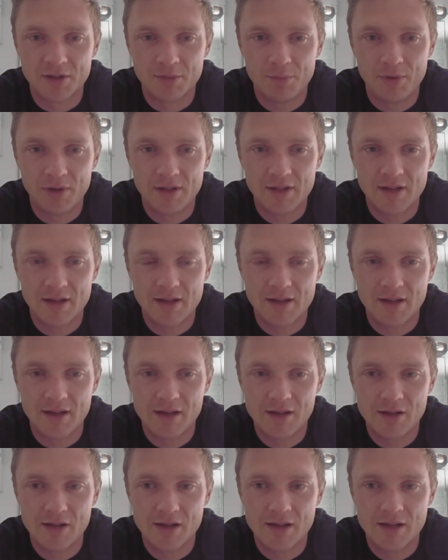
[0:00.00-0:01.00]
but it
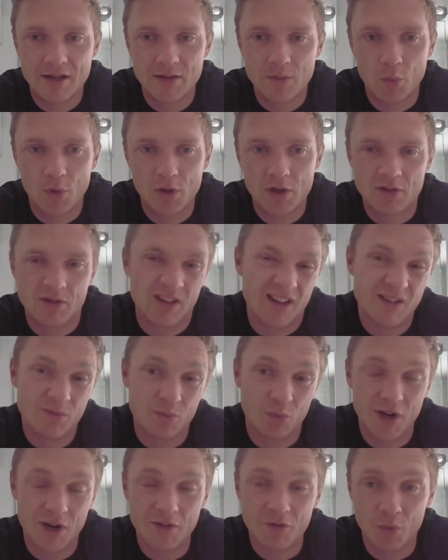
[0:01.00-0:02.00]
is
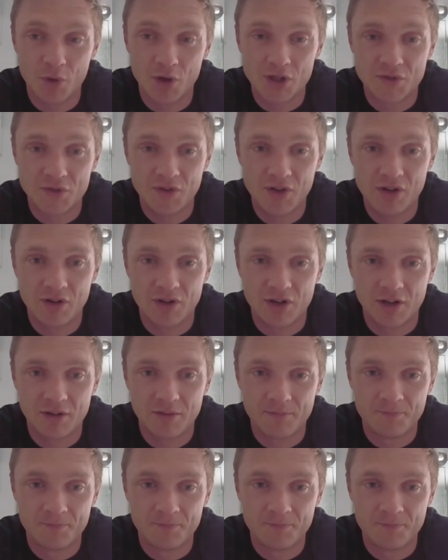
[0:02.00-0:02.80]
whatever works for you,